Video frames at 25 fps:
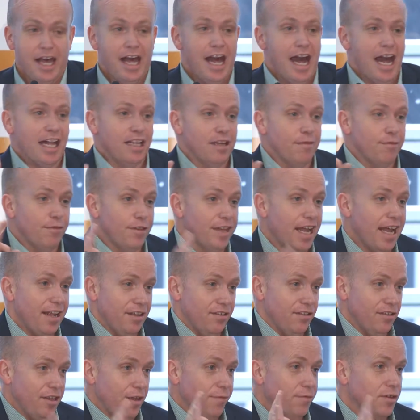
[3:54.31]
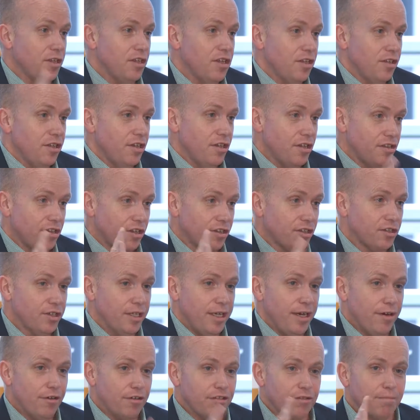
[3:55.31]
And if that definition is as
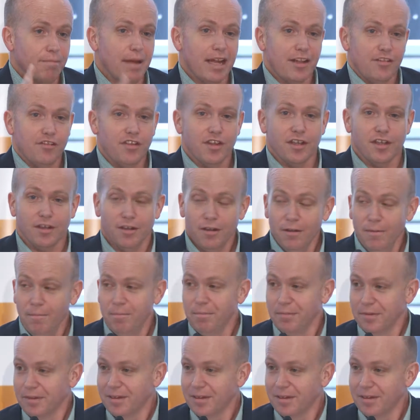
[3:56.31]
clear as mud to you,